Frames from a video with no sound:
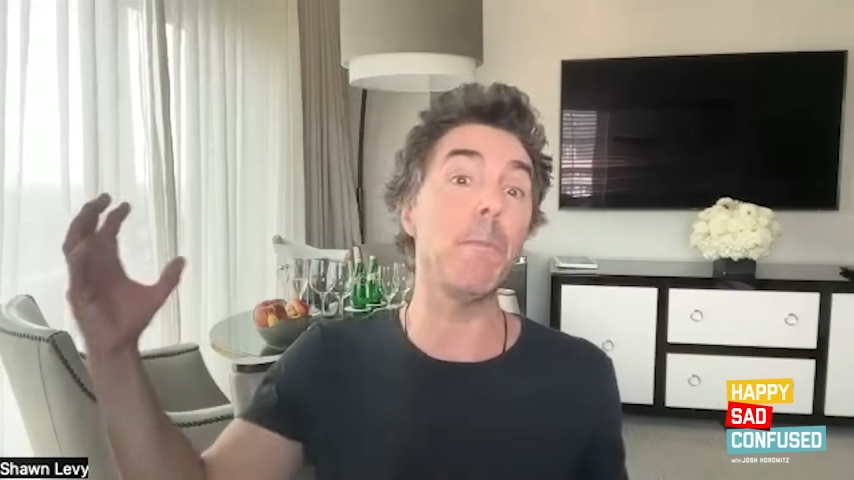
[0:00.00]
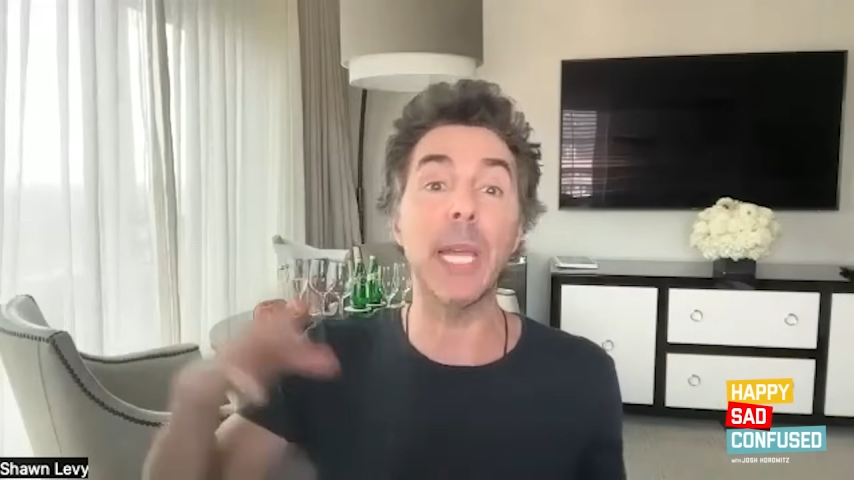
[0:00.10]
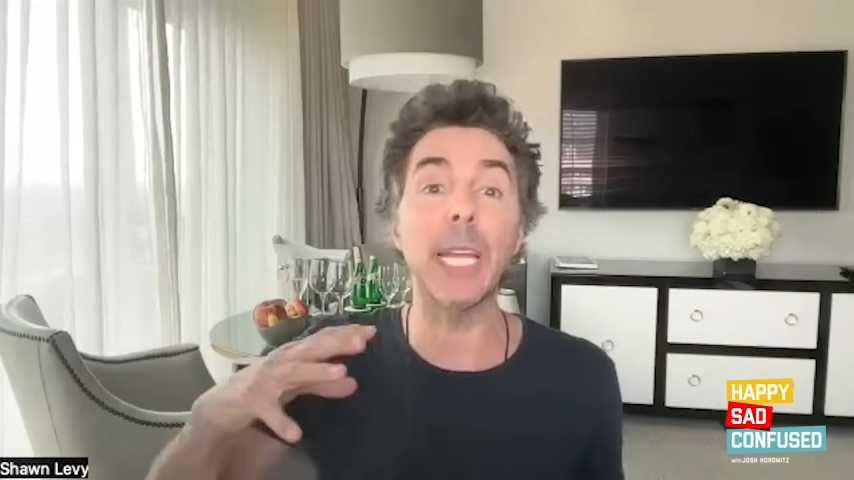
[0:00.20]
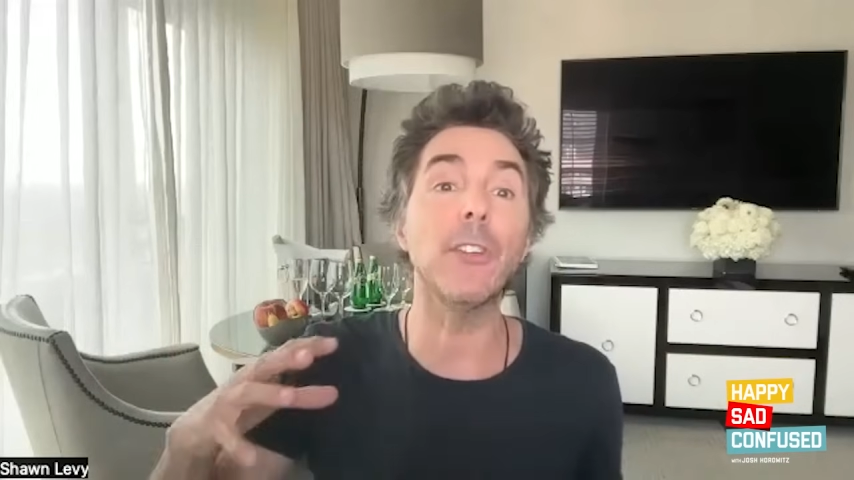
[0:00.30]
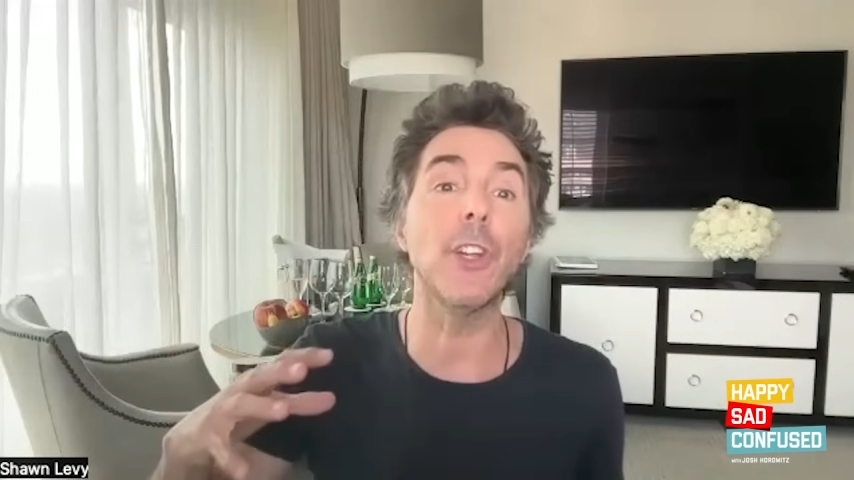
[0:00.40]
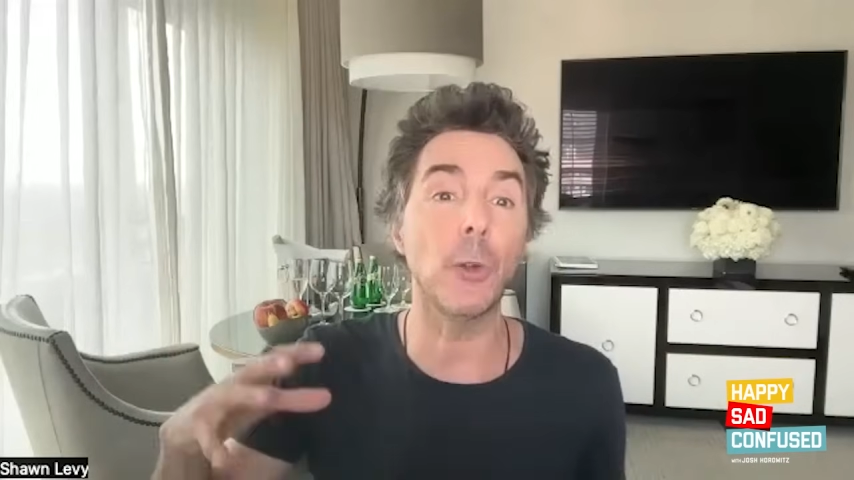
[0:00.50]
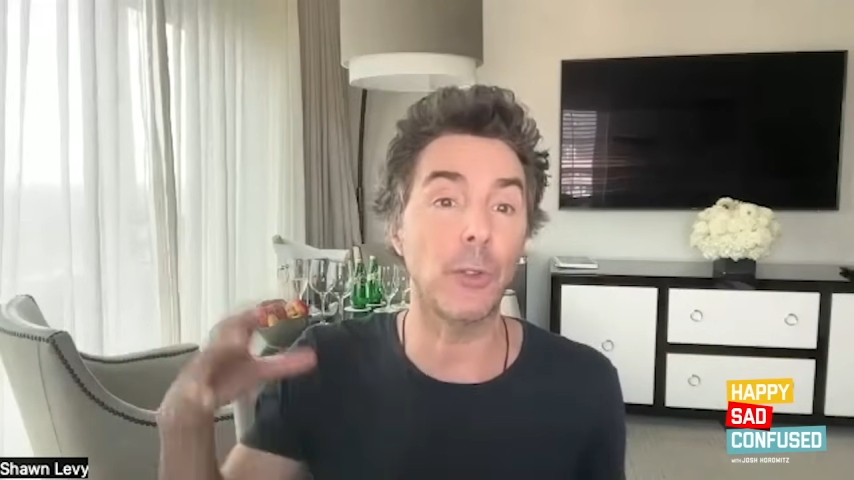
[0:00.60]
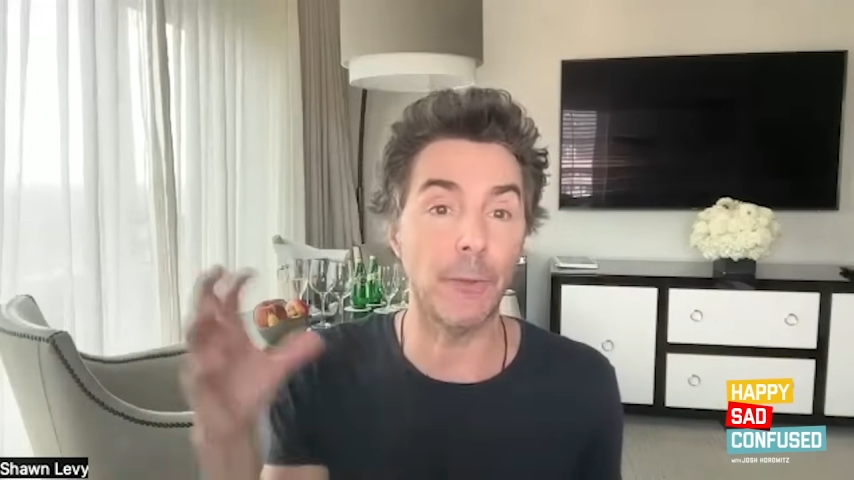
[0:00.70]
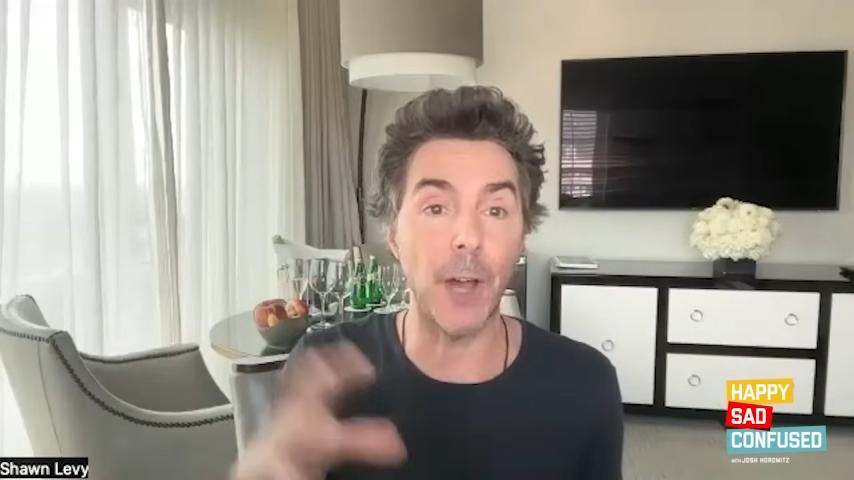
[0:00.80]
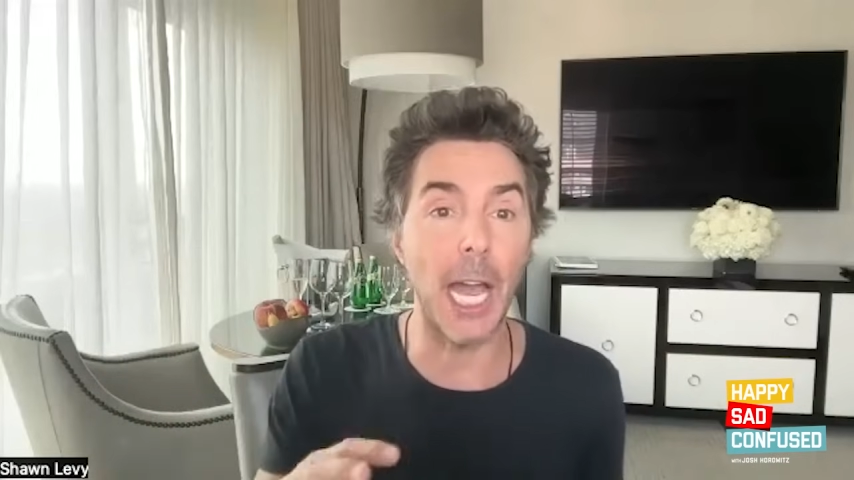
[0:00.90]
big
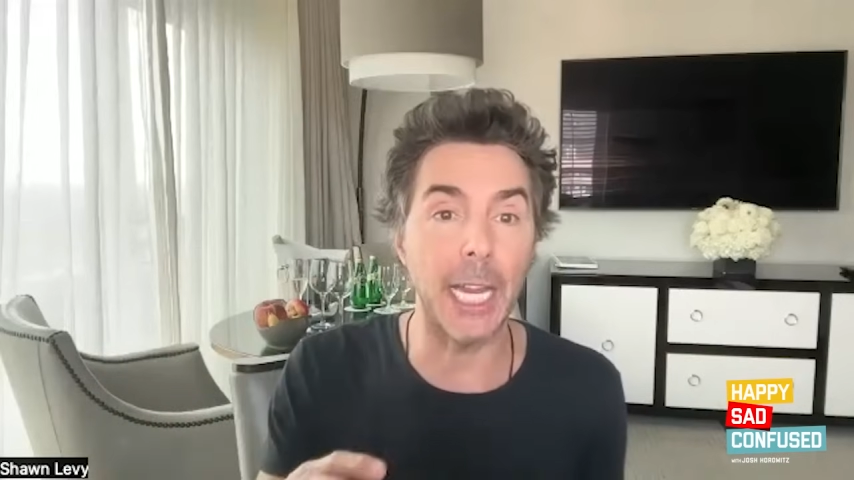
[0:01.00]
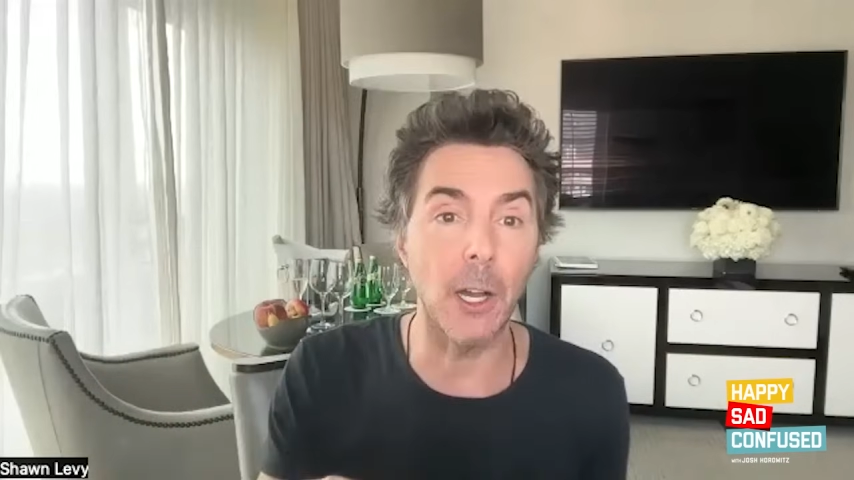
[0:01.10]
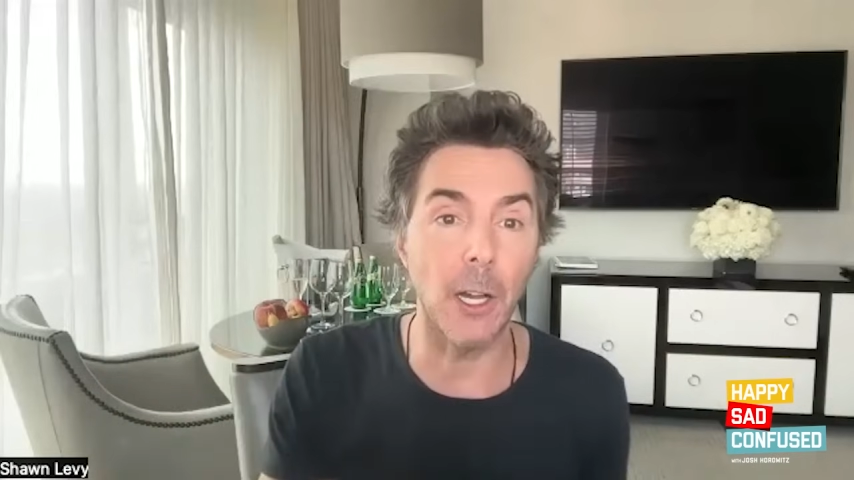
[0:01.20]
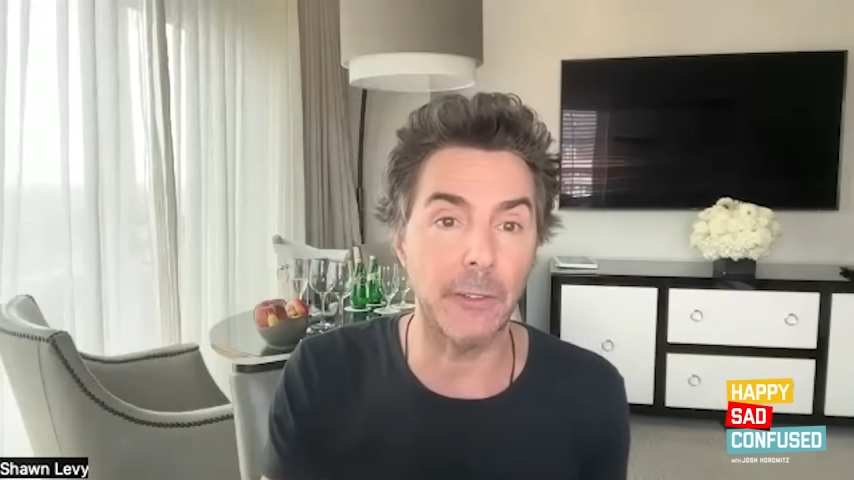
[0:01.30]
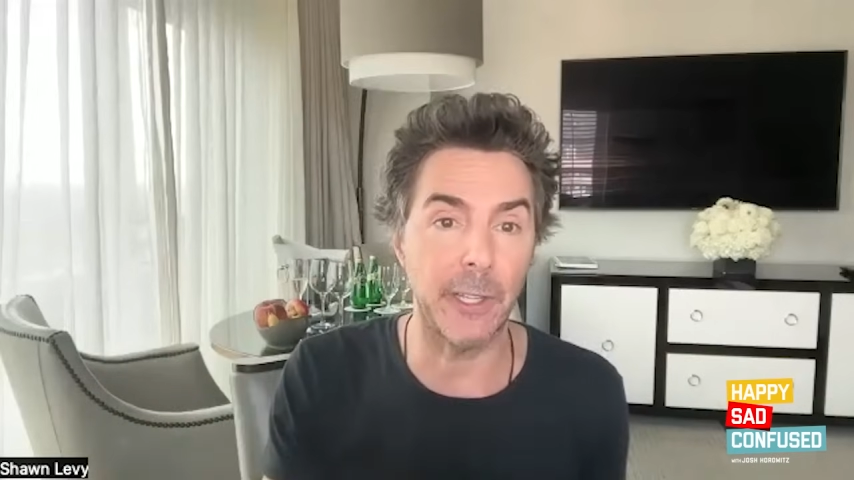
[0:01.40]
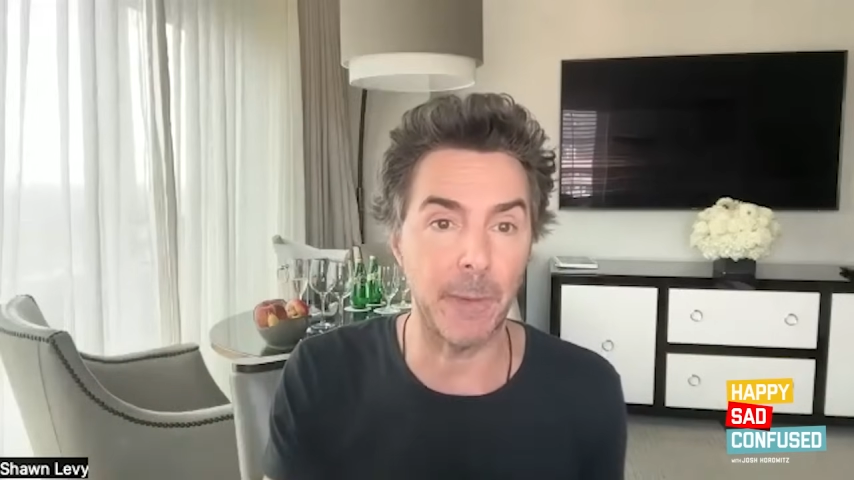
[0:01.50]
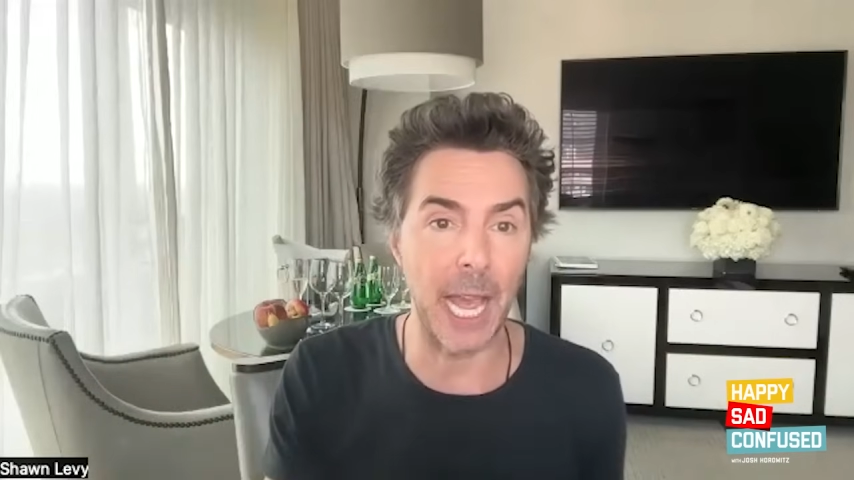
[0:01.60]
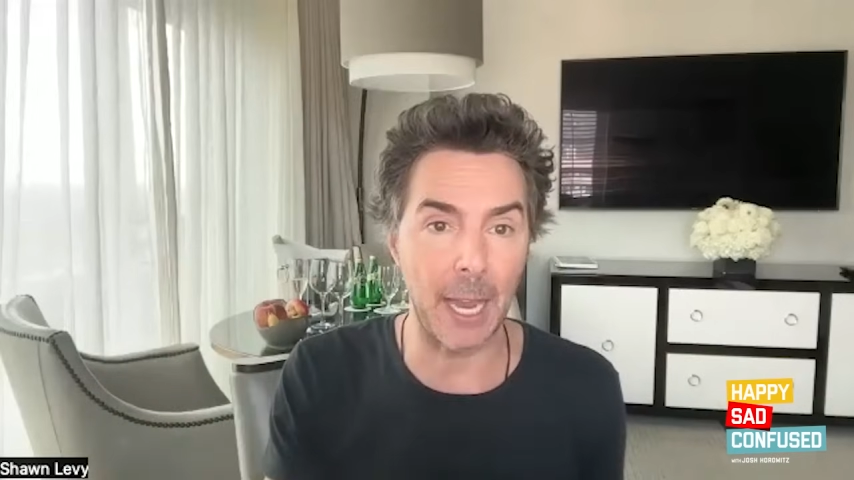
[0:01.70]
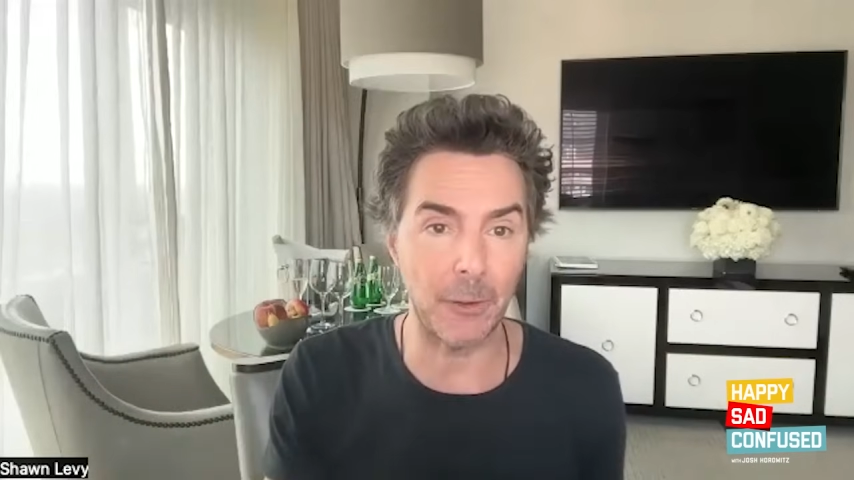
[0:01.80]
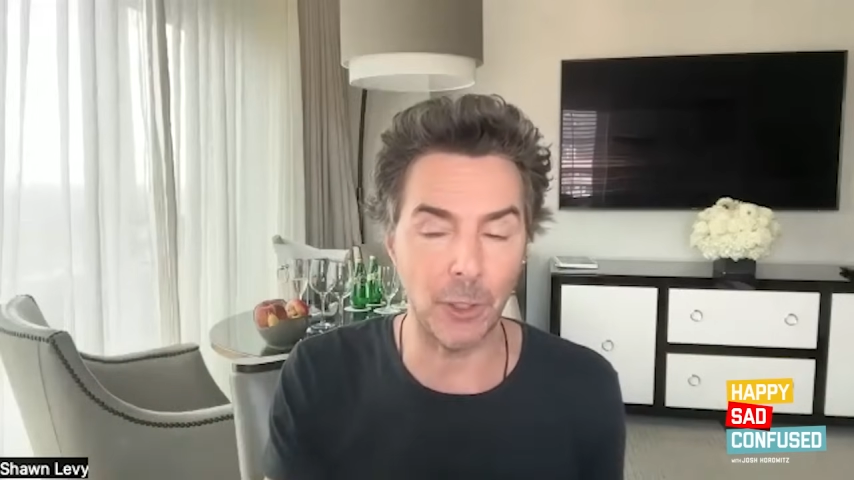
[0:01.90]
dose of high concept
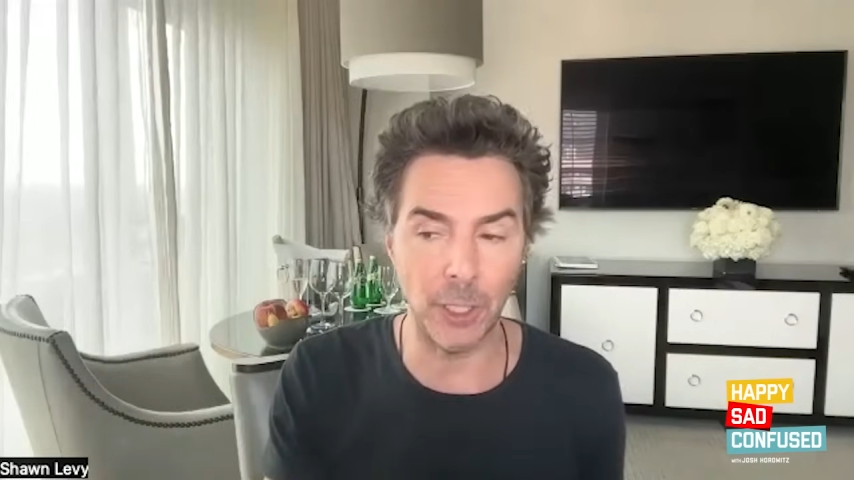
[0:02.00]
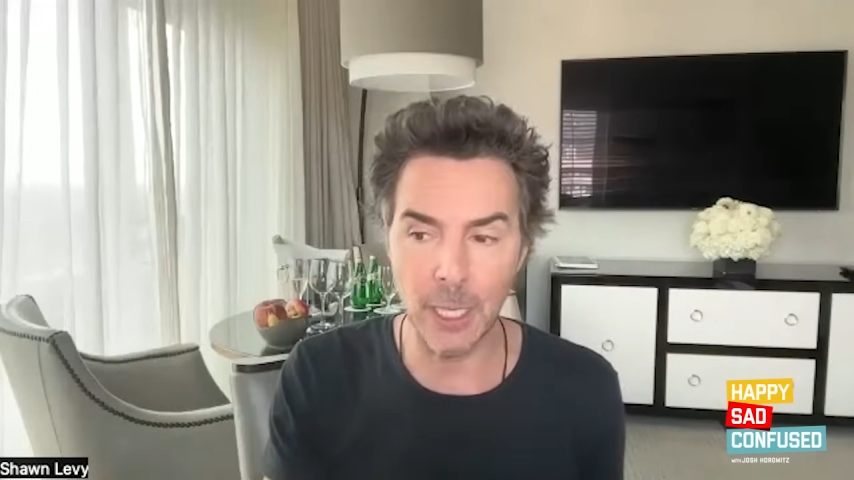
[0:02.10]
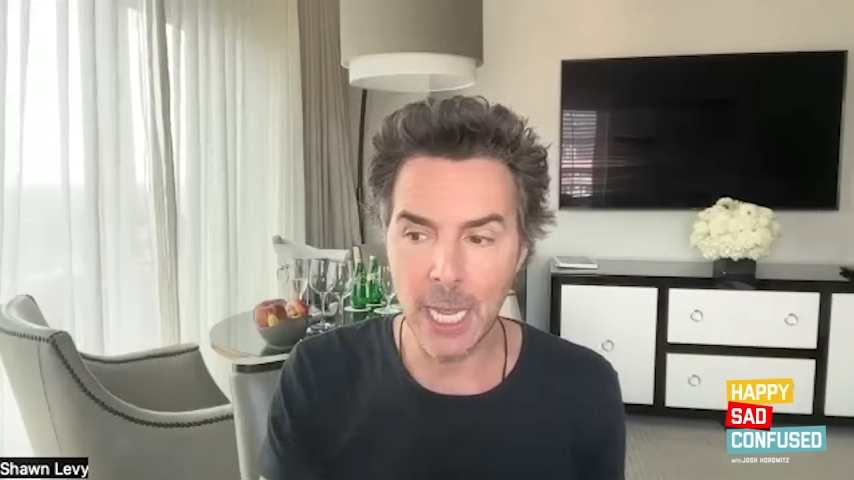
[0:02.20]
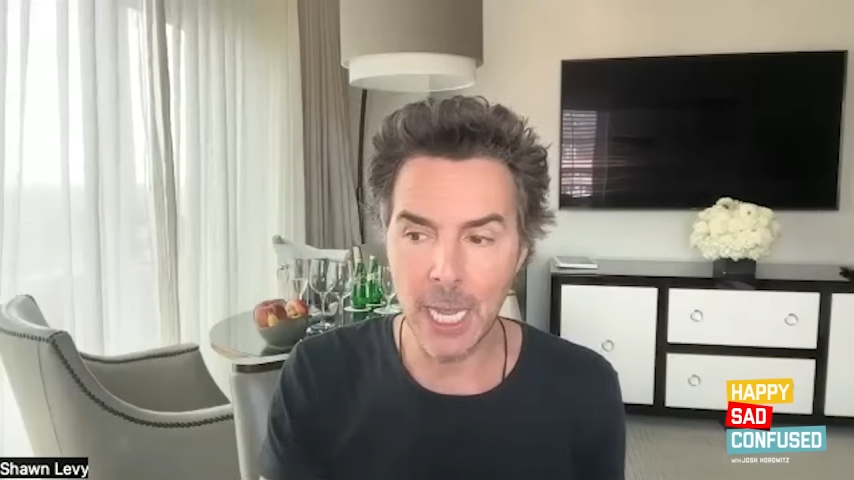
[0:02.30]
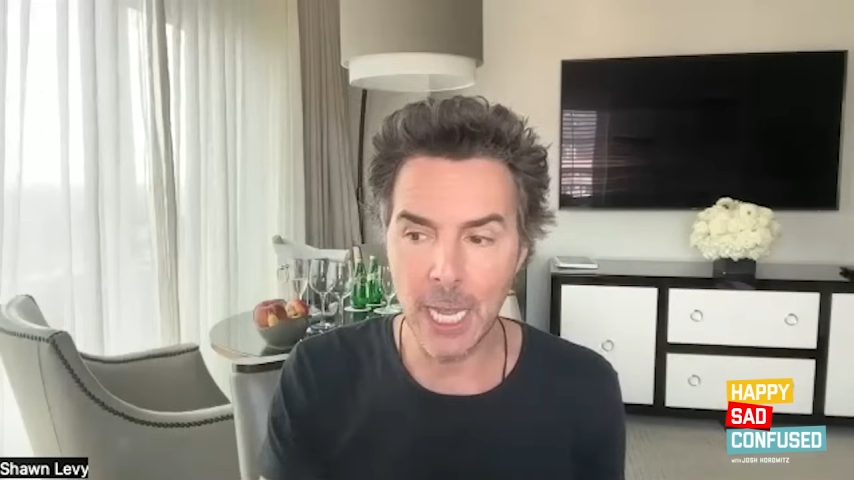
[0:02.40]
action.